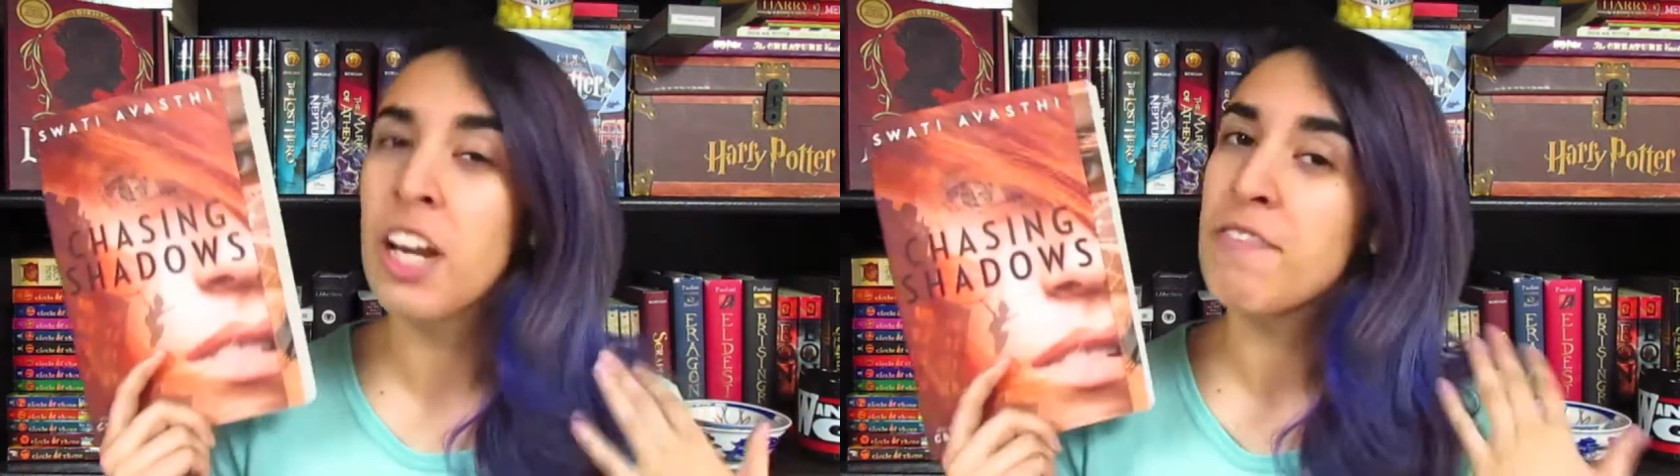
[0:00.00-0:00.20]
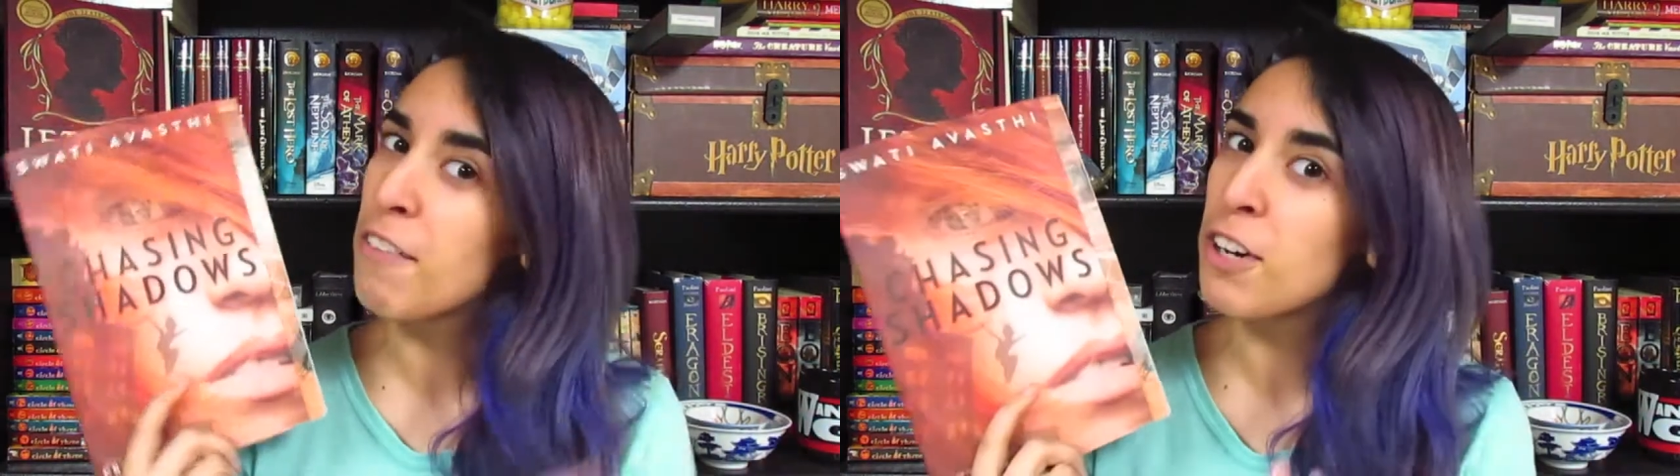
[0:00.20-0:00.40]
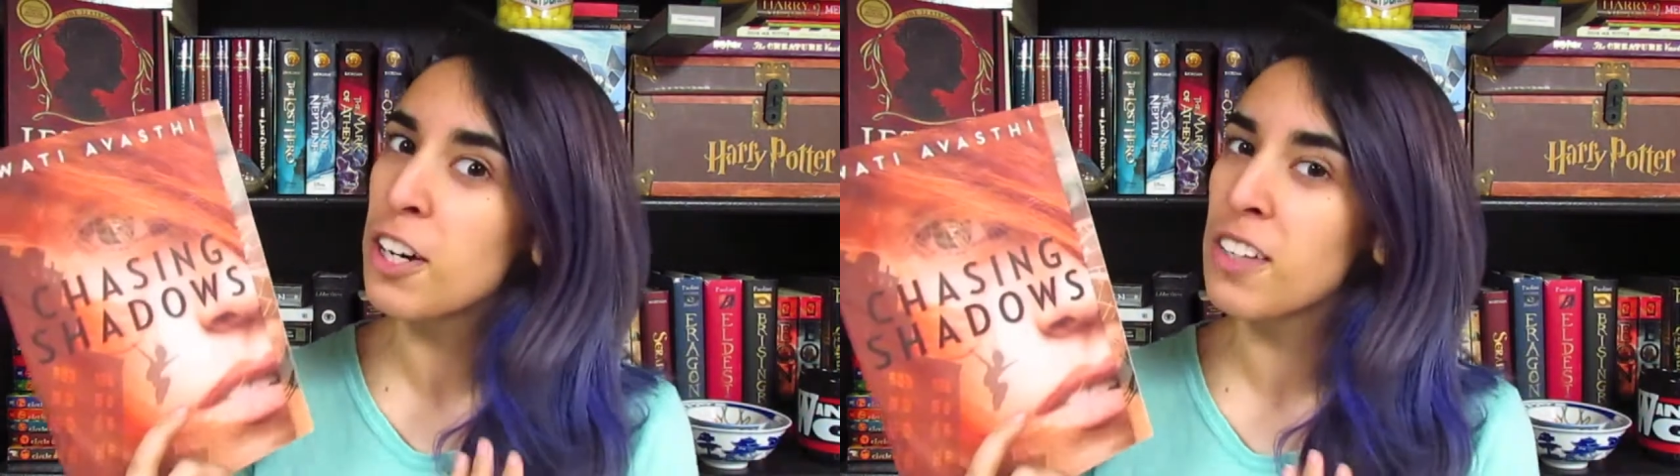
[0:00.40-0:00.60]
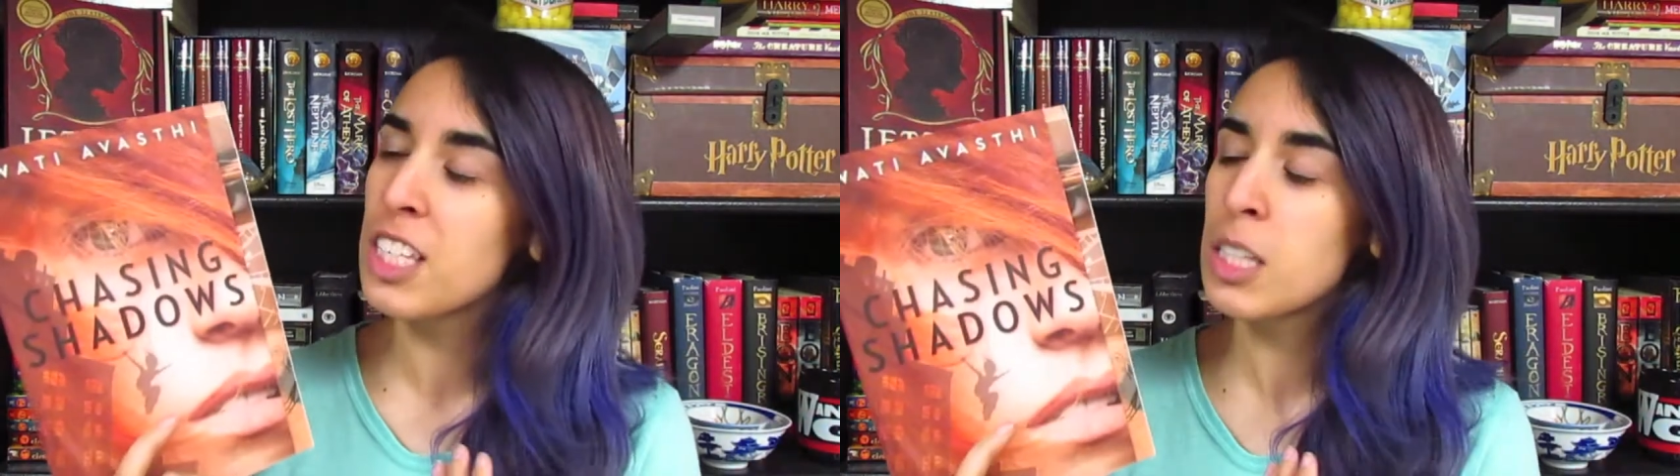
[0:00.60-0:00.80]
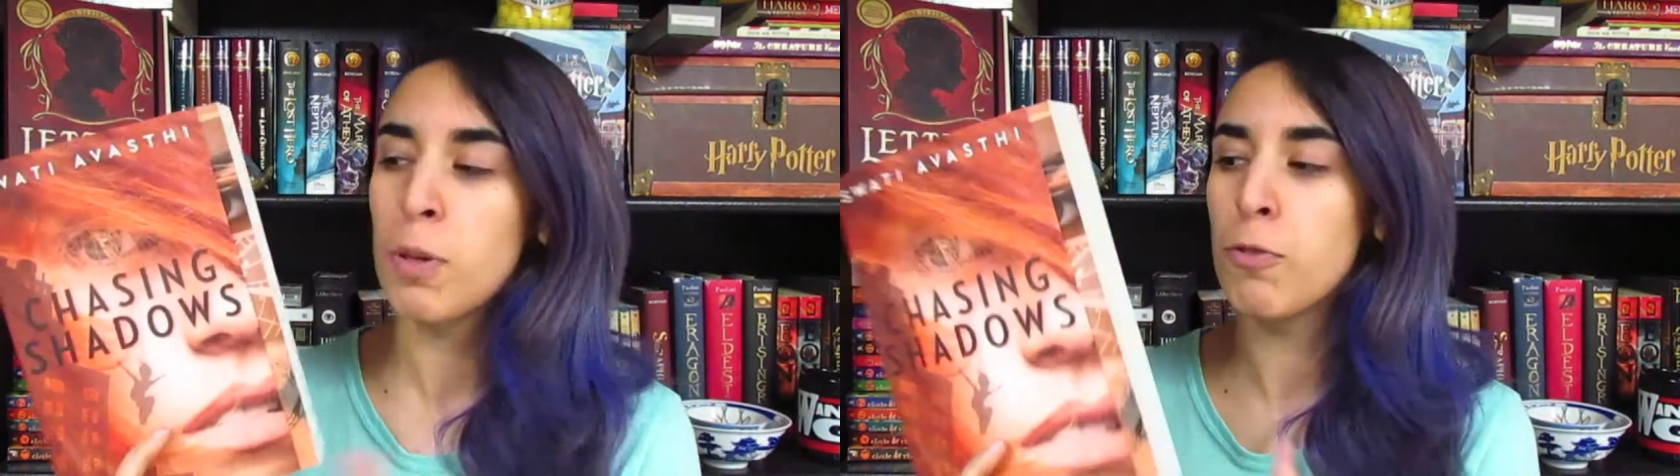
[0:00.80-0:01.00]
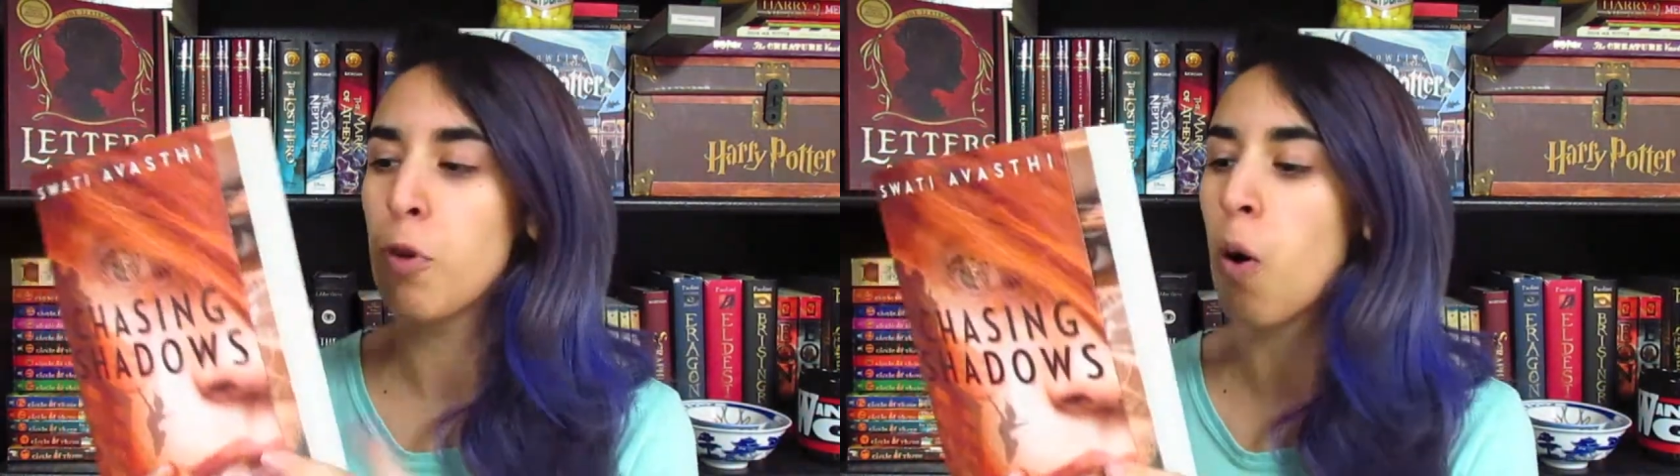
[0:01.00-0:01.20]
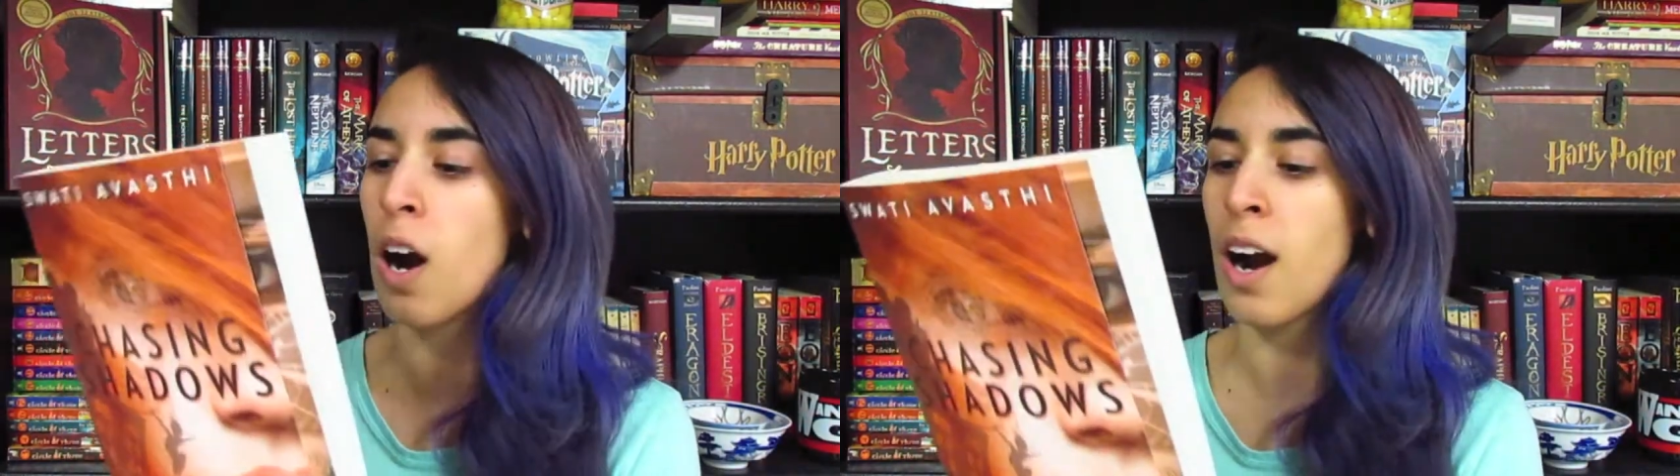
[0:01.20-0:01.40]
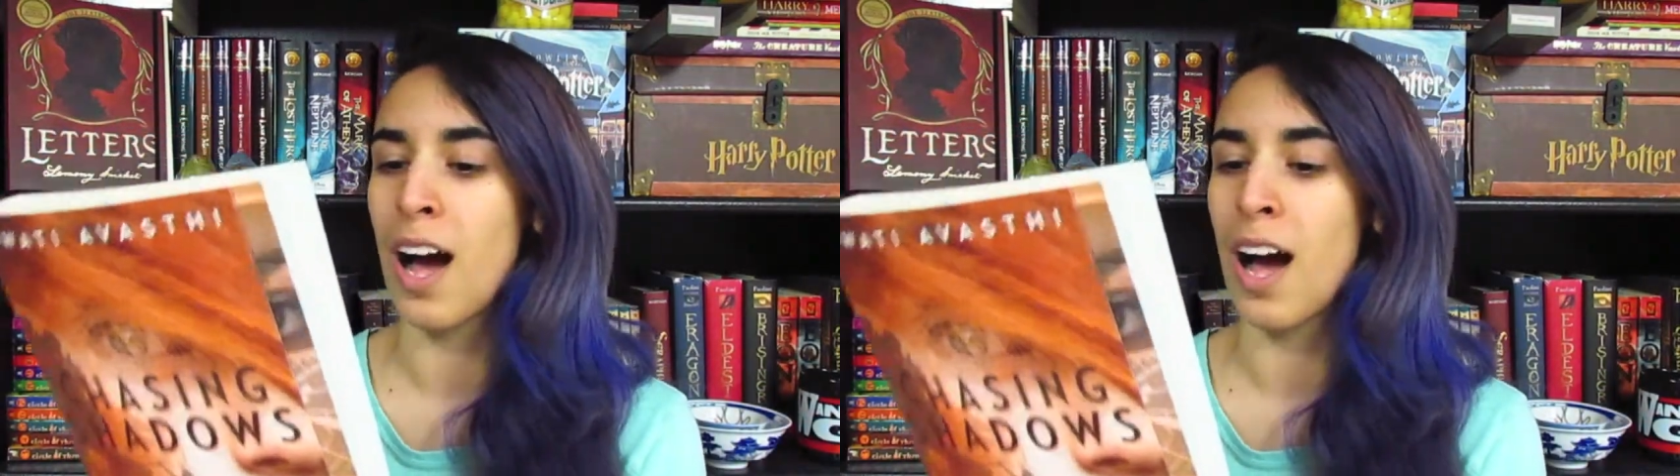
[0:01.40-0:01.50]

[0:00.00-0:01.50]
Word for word: I've never heard of this before.